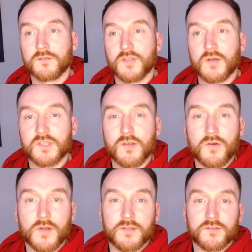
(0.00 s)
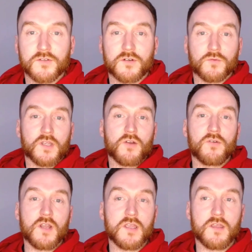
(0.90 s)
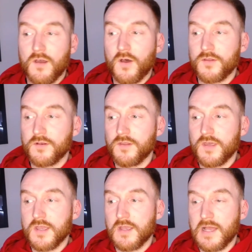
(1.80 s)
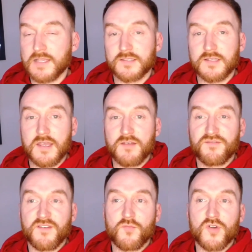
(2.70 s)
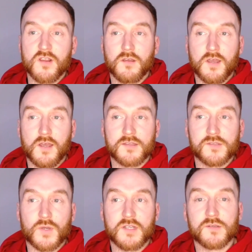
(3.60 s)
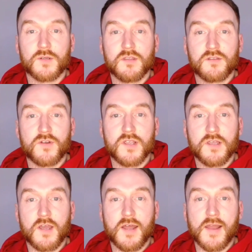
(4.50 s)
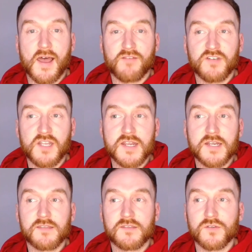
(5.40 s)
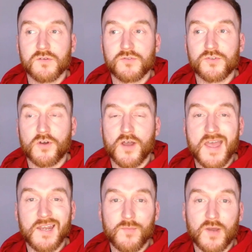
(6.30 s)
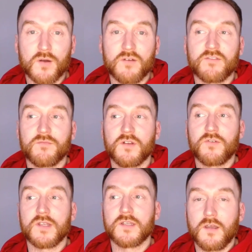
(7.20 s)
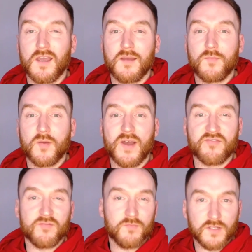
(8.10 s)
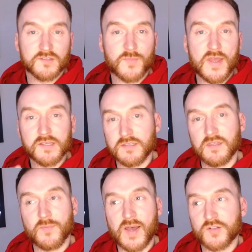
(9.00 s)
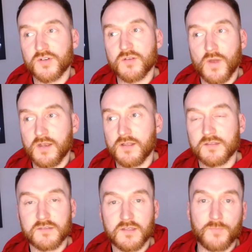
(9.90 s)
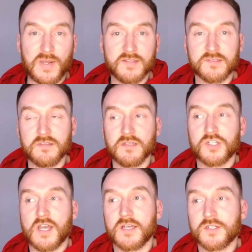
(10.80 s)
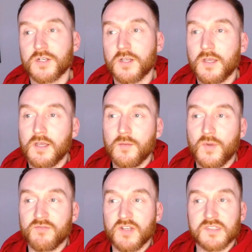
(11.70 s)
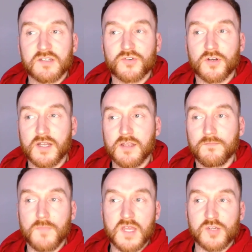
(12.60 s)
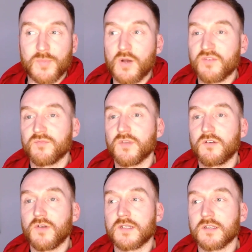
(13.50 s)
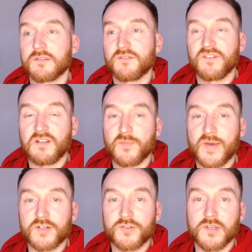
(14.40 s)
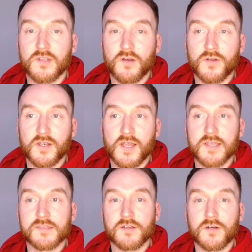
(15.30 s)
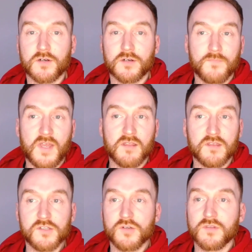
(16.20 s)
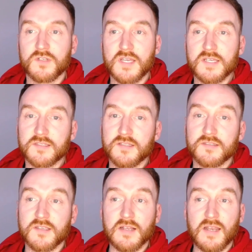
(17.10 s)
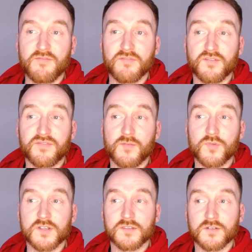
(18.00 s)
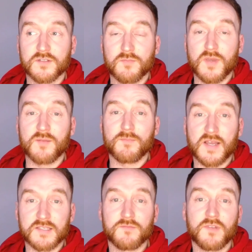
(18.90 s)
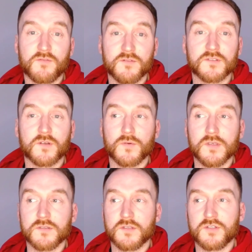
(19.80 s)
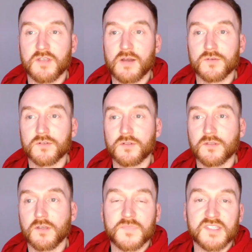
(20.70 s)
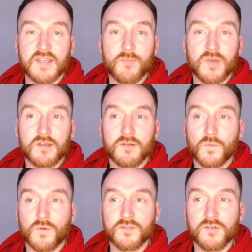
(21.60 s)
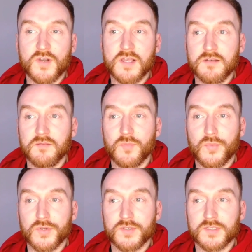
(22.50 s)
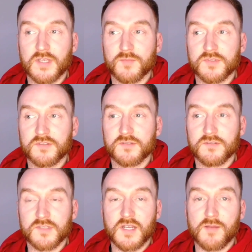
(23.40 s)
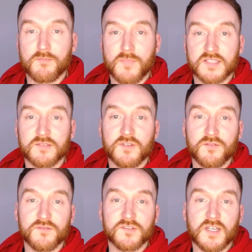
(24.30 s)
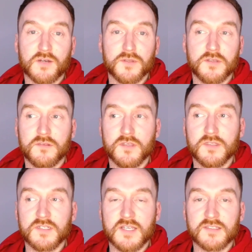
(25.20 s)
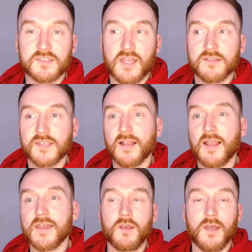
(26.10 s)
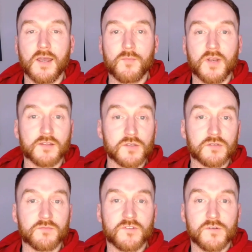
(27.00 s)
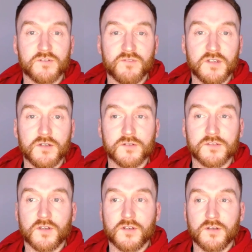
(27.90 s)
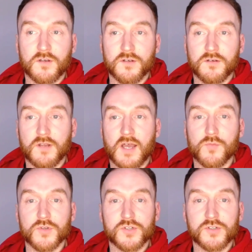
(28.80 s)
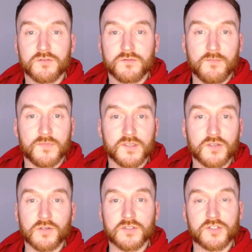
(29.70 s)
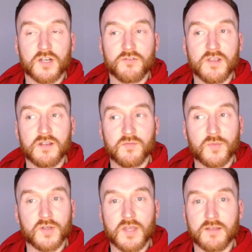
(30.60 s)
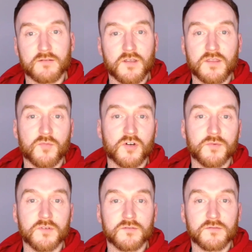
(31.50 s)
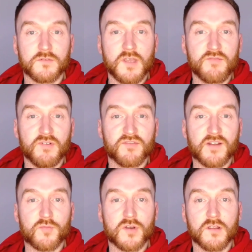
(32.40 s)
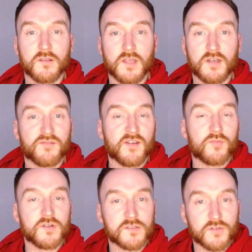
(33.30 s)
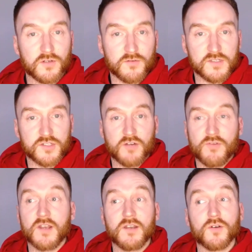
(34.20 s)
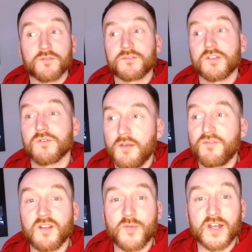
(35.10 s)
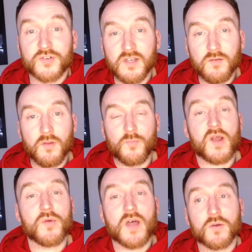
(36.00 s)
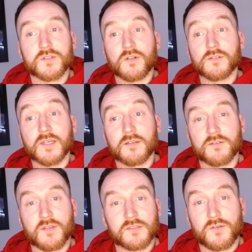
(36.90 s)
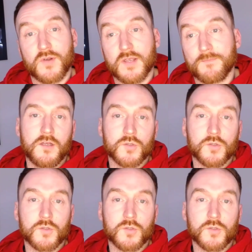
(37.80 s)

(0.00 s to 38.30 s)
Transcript: So how's it going? So we're currently on the last day of February uh, 2023 and I haven't needed to draw any power from the grid um, apart from little spikes in the battery when it's, it's balancing the charge I'm needed to draw any major power from the grid to fill the battery on a night or anything during the day since the 11th of February, so it's made a massive difference to our usage as a household. December wasn't great, but I'm seeing a massive difference now that the, the, days are starting to get lighter. Um, and I'll do some future videos on, on how much the solar's generating, but yeah, at the moment even in February, the end of February, solar is generating enough to fill the battery and, and power the house all day. So that's great.